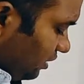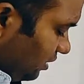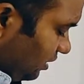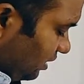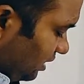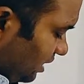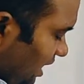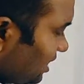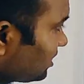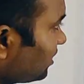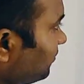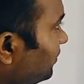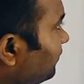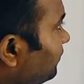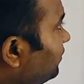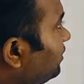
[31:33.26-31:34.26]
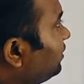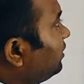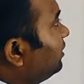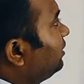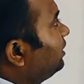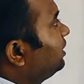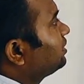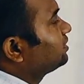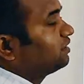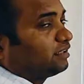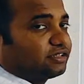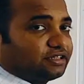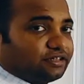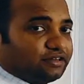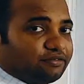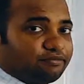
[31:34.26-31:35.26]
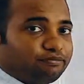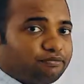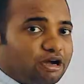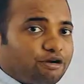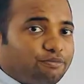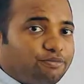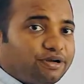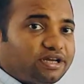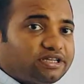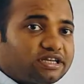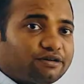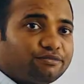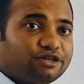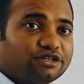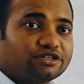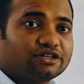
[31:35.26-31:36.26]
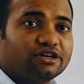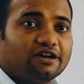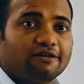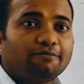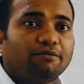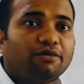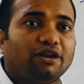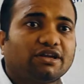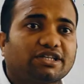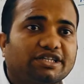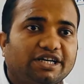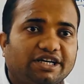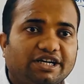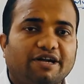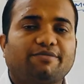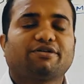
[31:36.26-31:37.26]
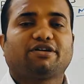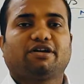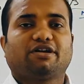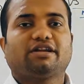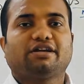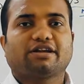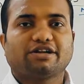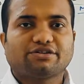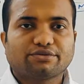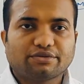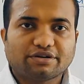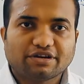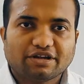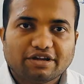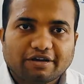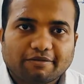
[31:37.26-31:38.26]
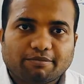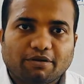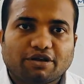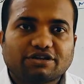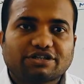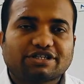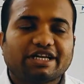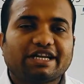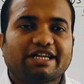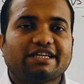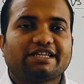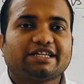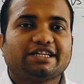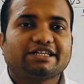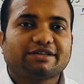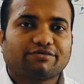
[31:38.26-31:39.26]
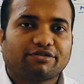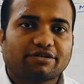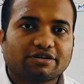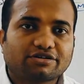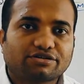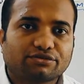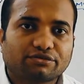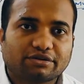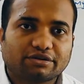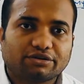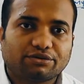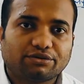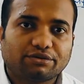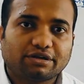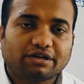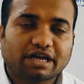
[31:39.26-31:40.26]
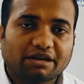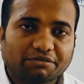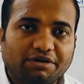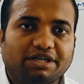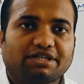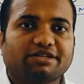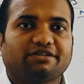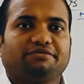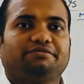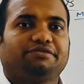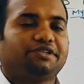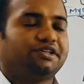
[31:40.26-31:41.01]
light coming, let's this myopia is how much? +10 diopter. Earlier I told +10 is easy for us to do the calculation.